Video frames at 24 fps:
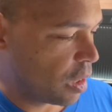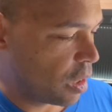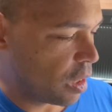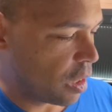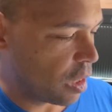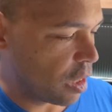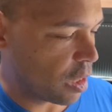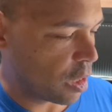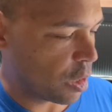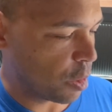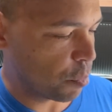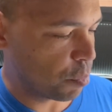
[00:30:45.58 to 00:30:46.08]

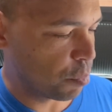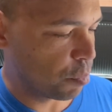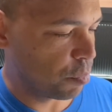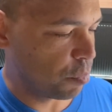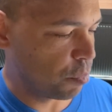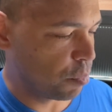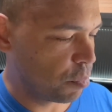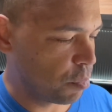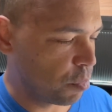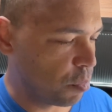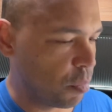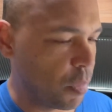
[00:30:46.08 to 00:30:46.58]
Um,
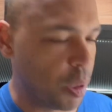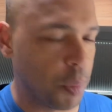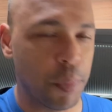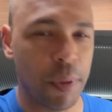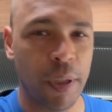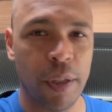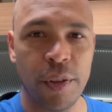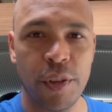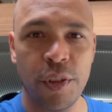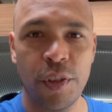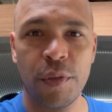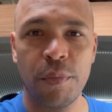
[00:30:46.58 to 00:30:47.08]
maybe
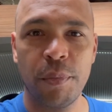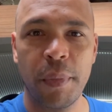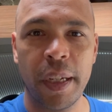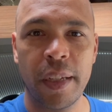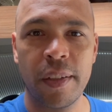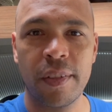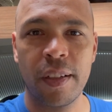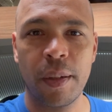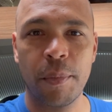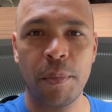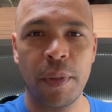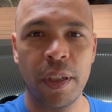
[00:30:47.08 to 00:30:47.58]
I'll just make
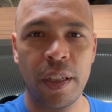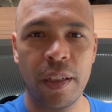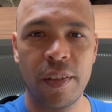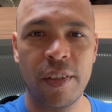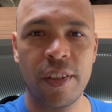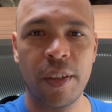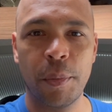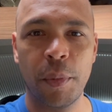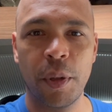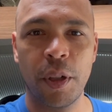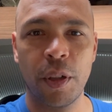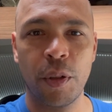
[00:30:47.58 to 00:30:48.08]
something
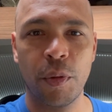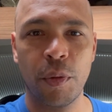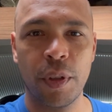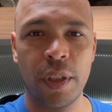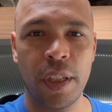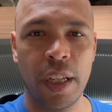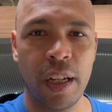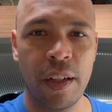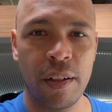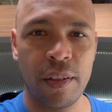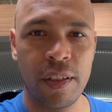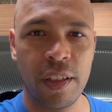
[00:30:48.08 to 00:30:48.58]
similar
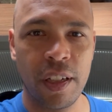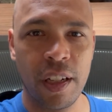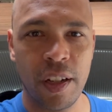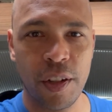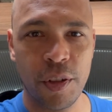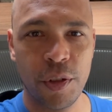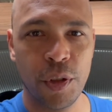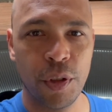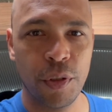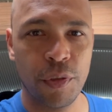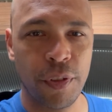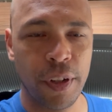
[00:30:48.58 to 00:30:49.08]
without
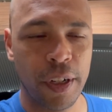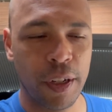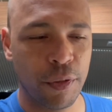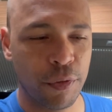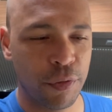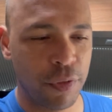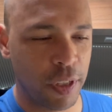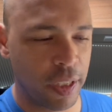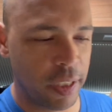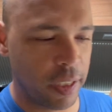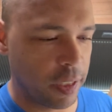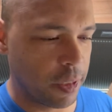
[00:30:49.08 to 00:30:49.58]
cilantro if I don't
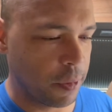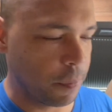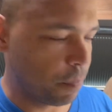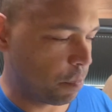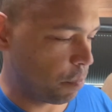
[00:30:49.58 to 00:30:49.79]
find it.